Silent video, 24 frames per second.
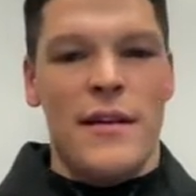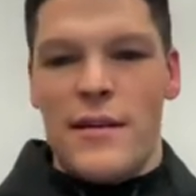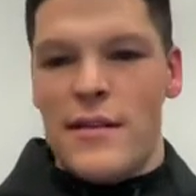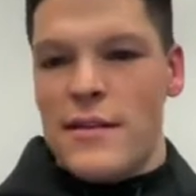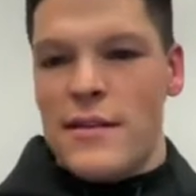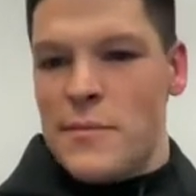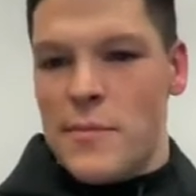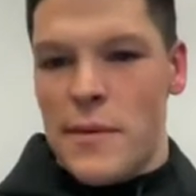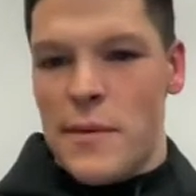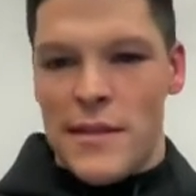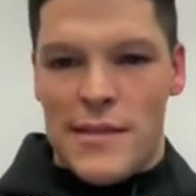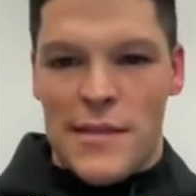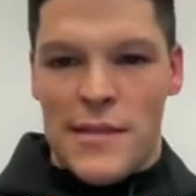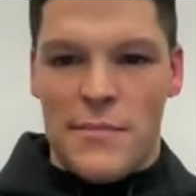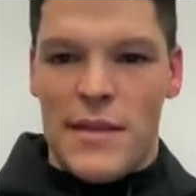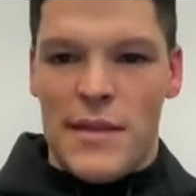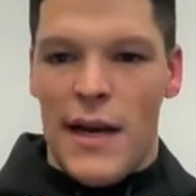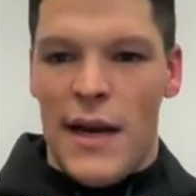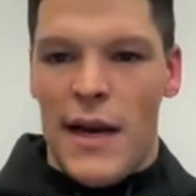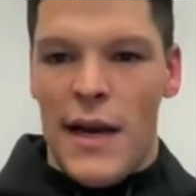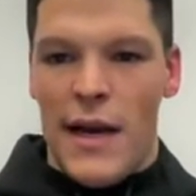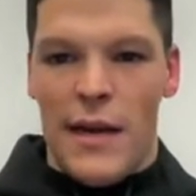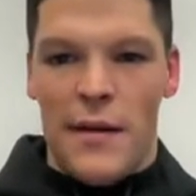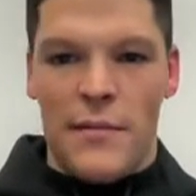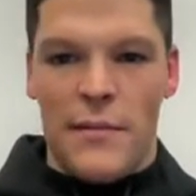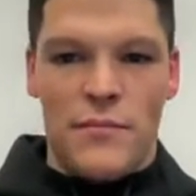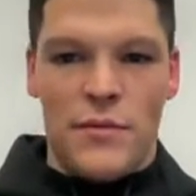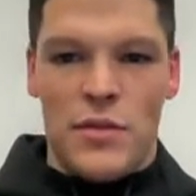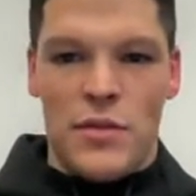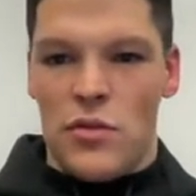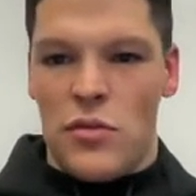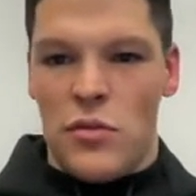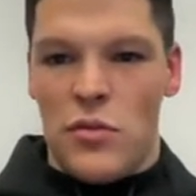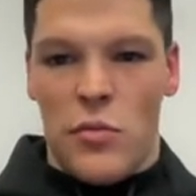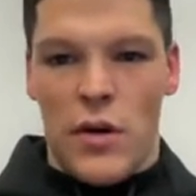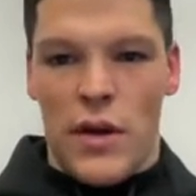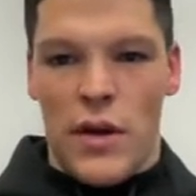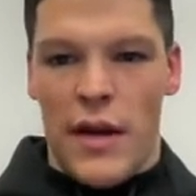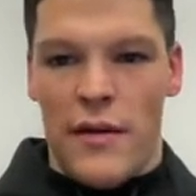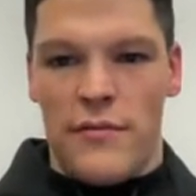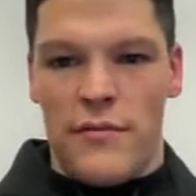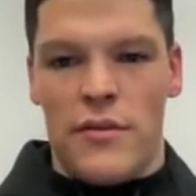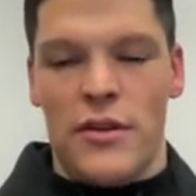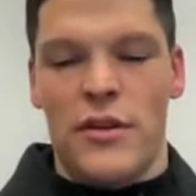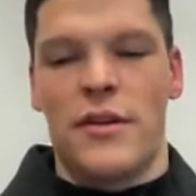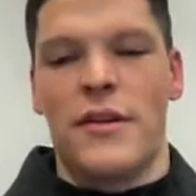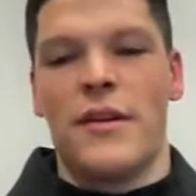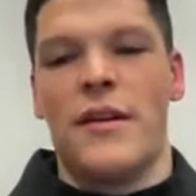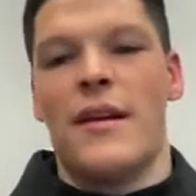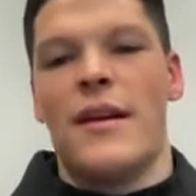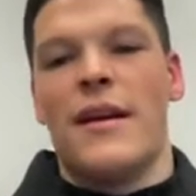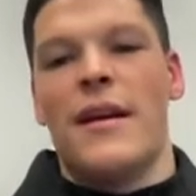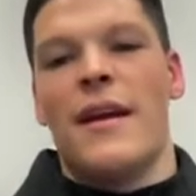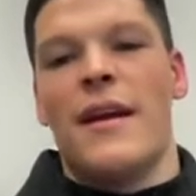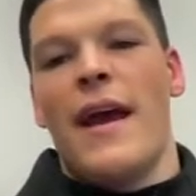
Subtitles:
spend some time doing whatever,